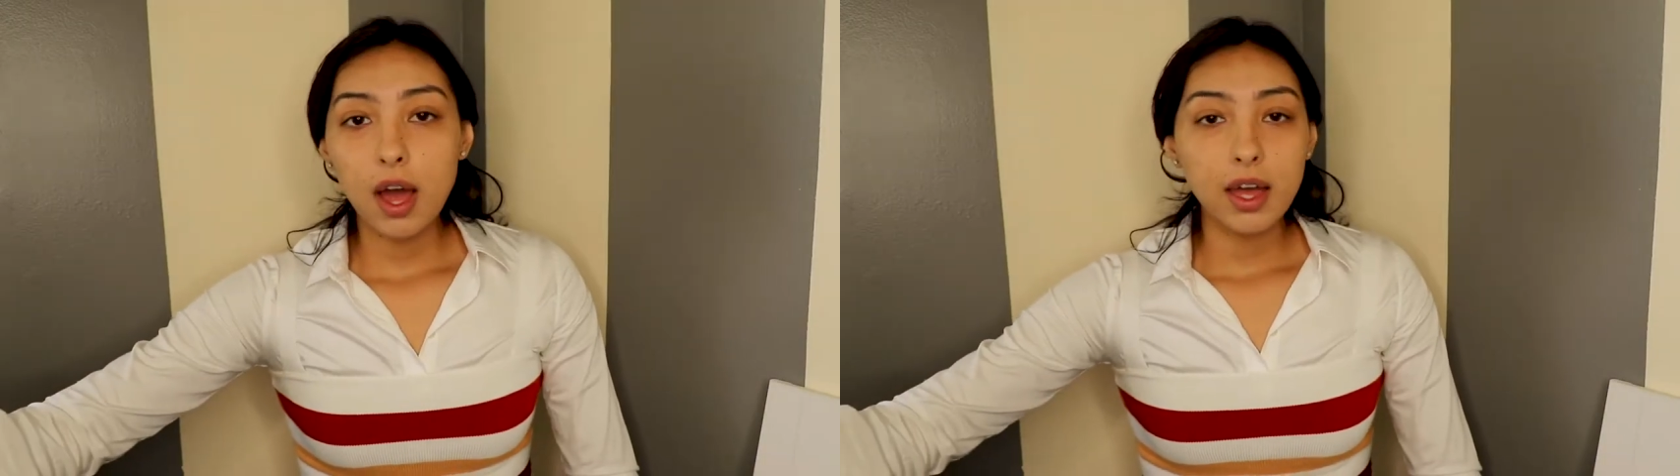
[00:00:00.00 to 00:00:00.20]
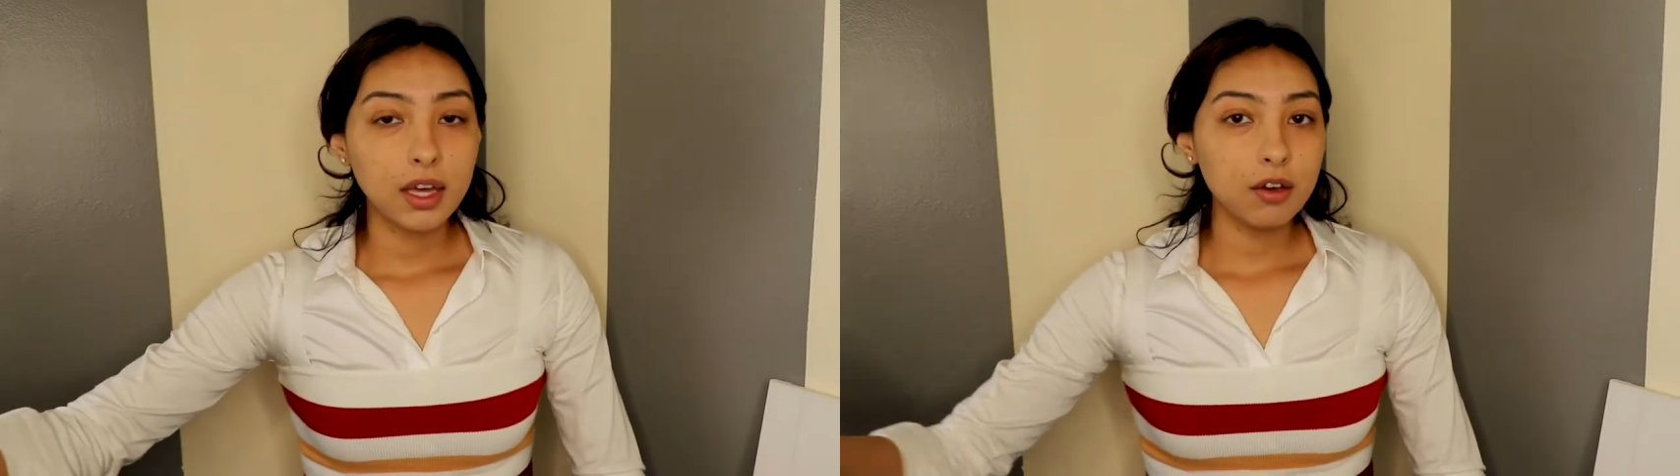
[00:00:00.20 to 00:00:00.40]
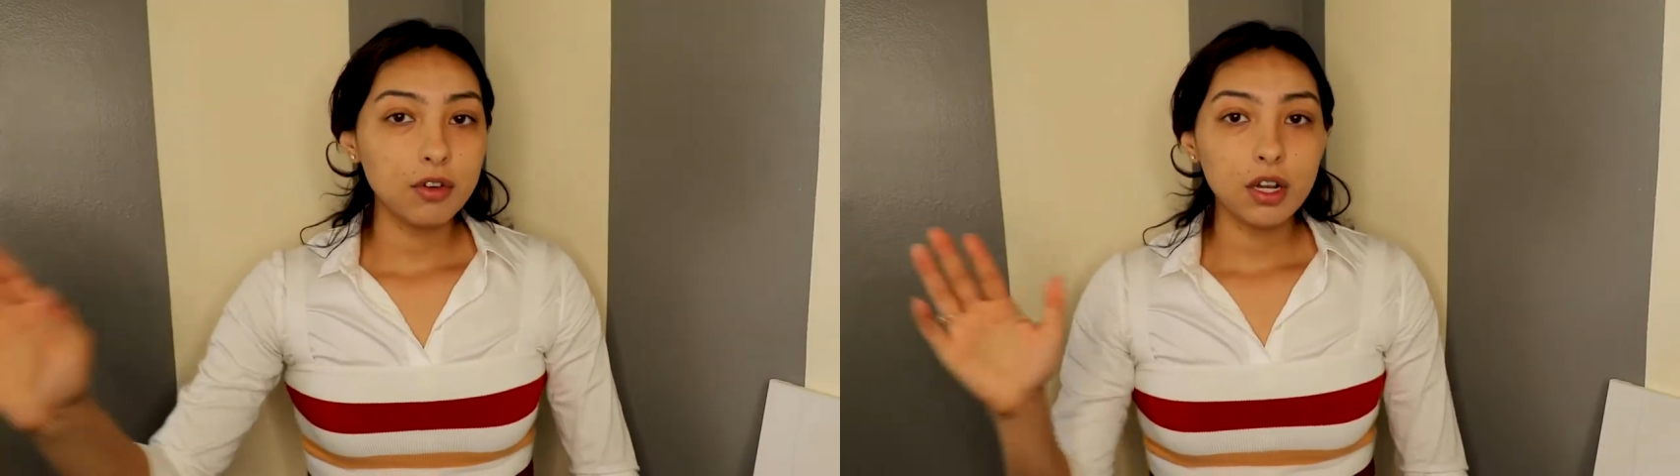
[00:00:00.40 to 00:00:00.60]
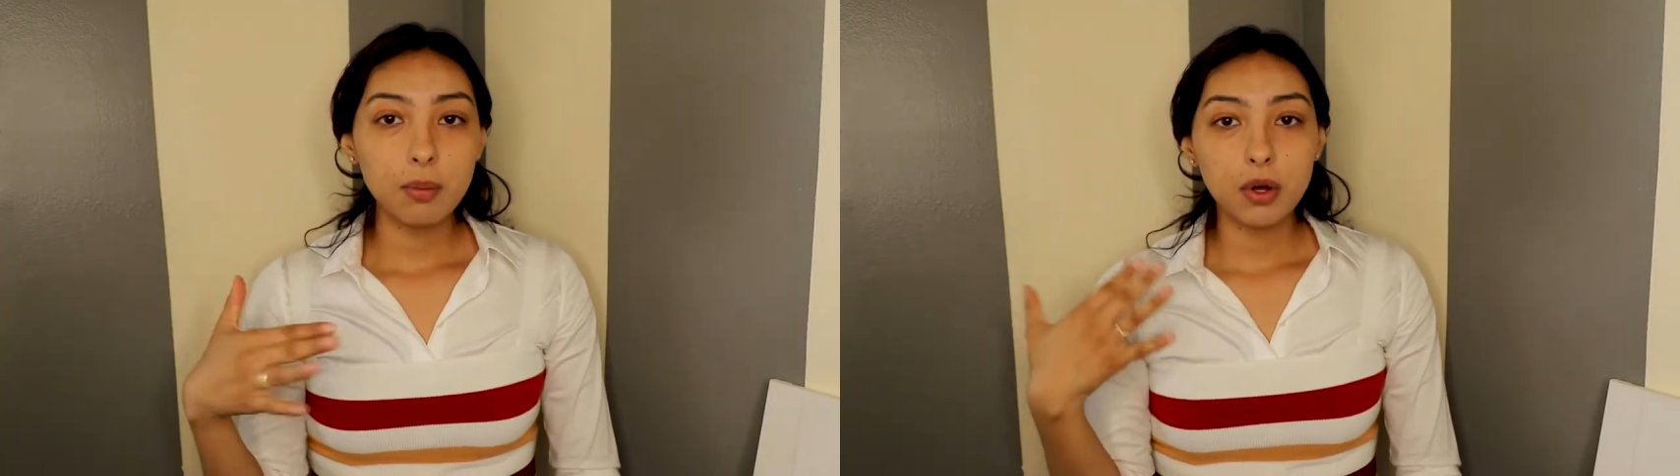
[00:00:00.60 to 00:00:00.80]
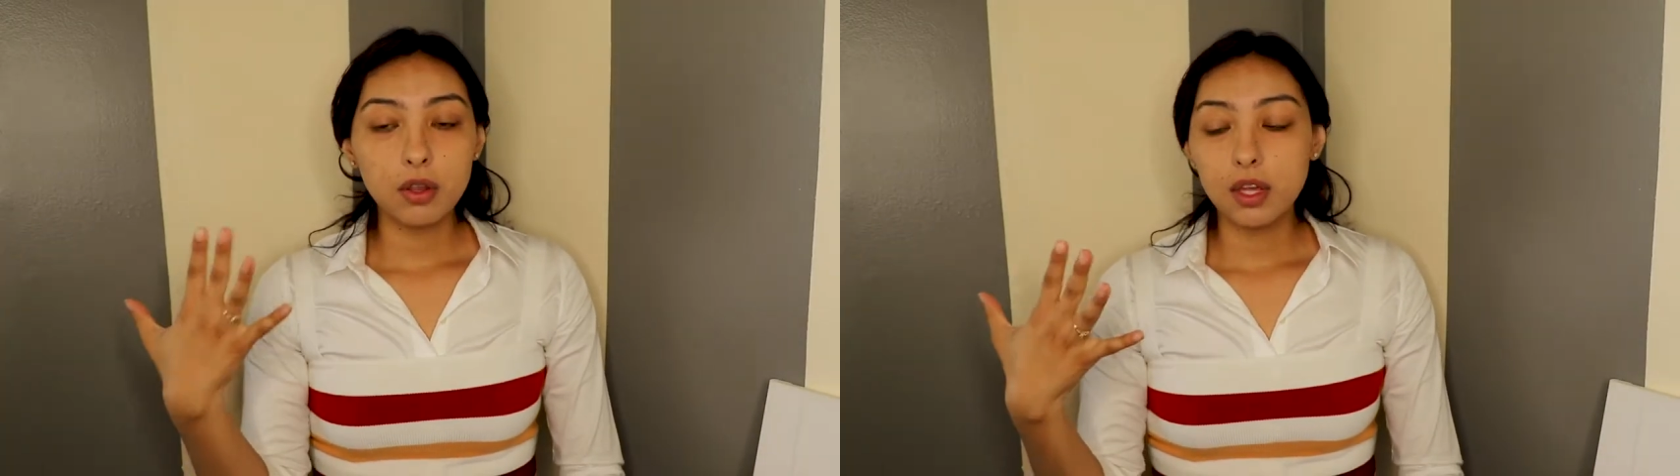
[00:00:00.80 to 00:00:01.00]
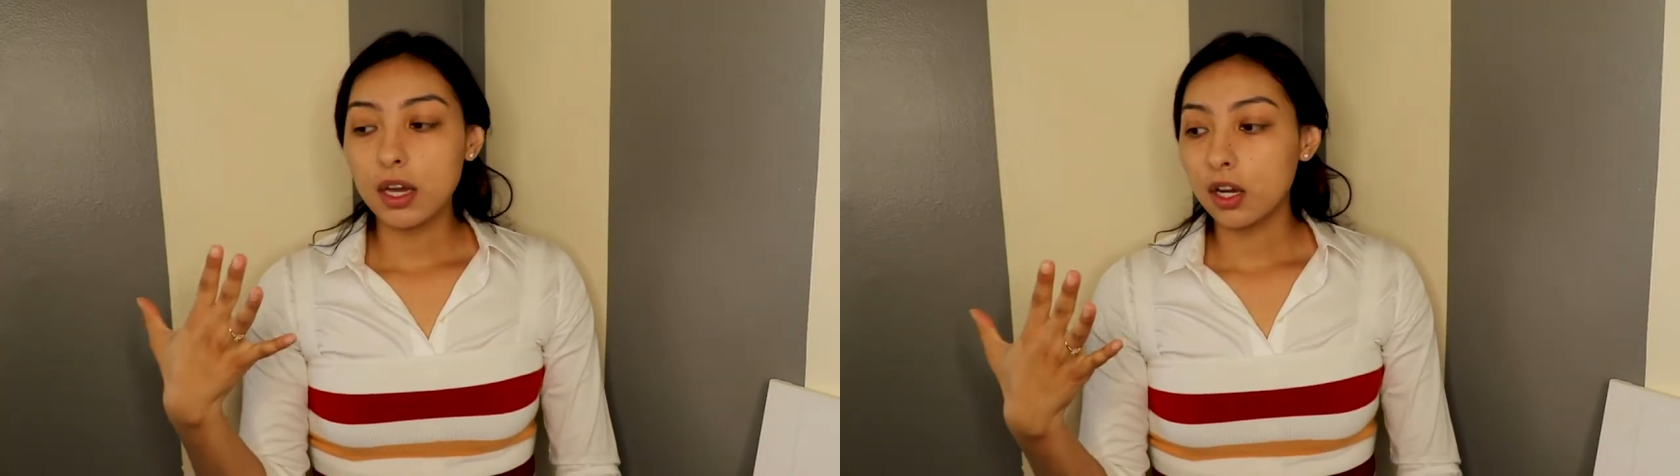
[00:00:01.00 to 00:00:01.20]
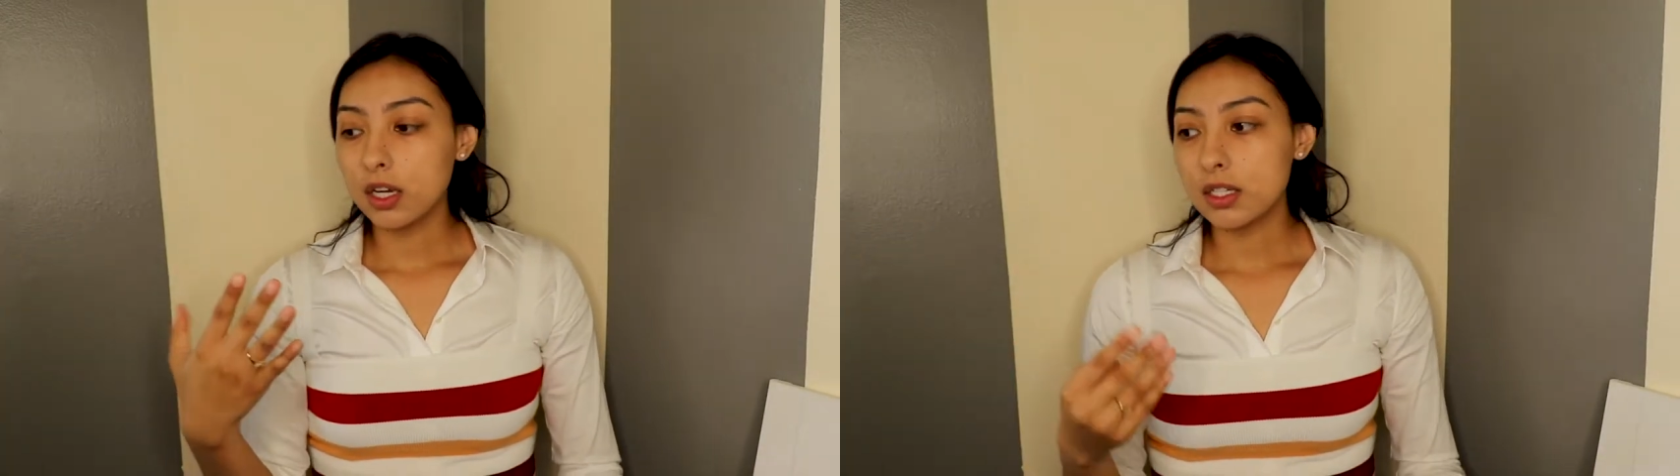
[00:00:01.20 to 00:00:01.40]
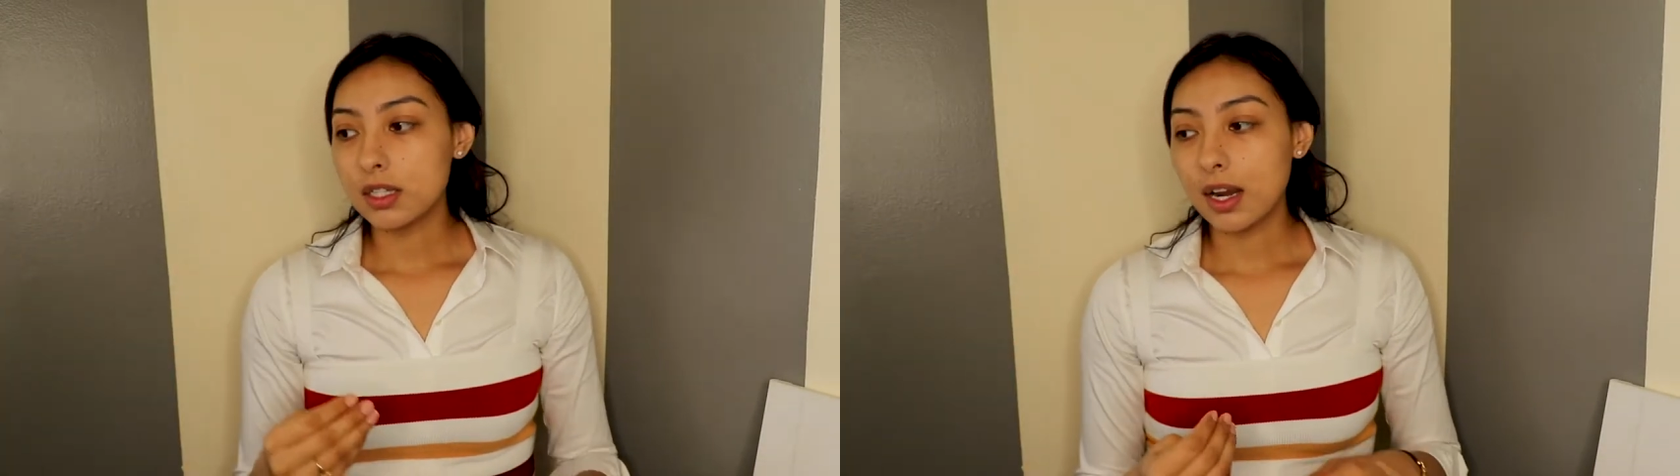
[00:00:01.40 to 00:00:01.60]
I covered up all the
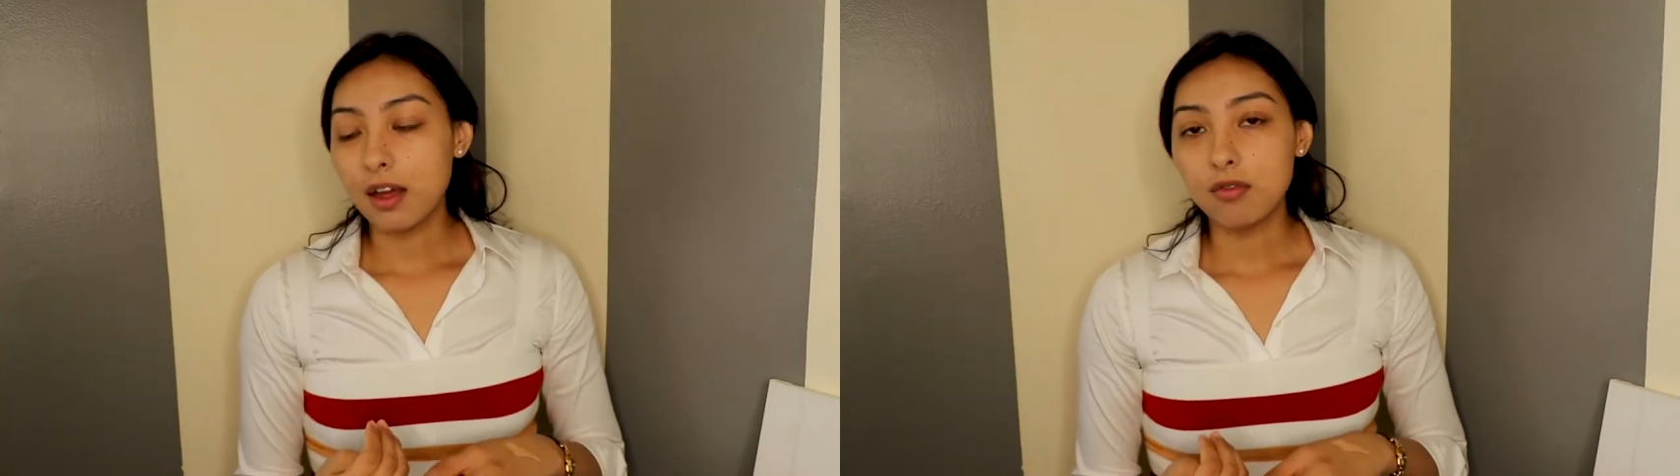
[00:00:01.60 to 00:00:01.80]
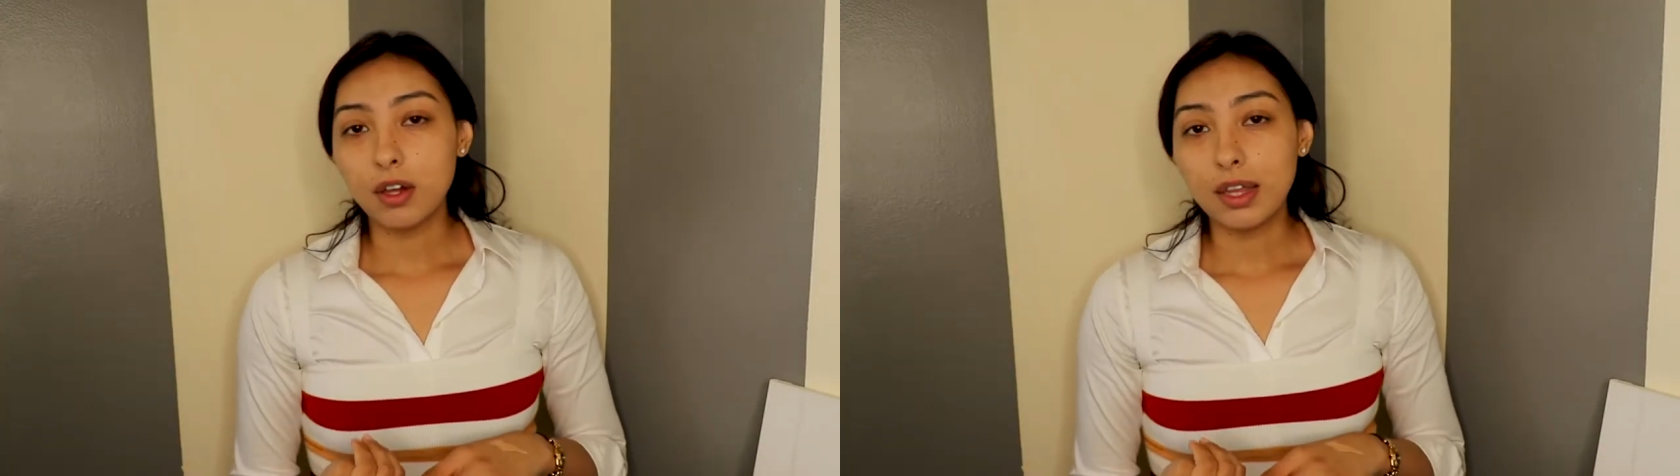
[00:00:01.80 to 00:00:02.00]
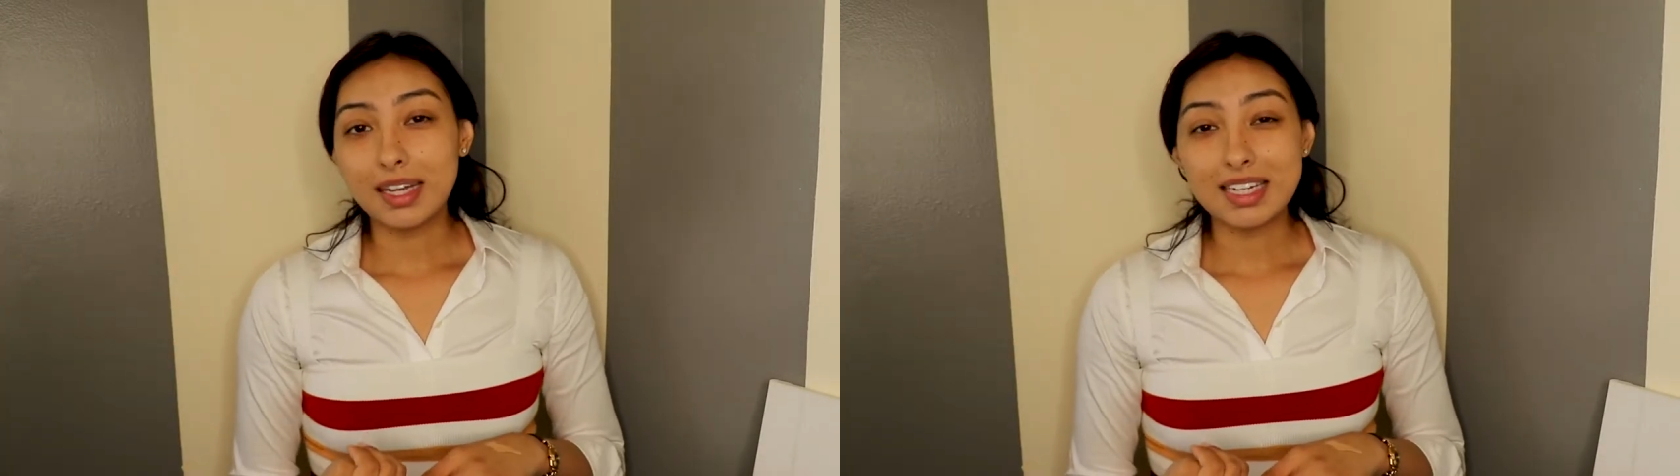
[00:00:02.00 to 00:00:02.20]
areas that I felt like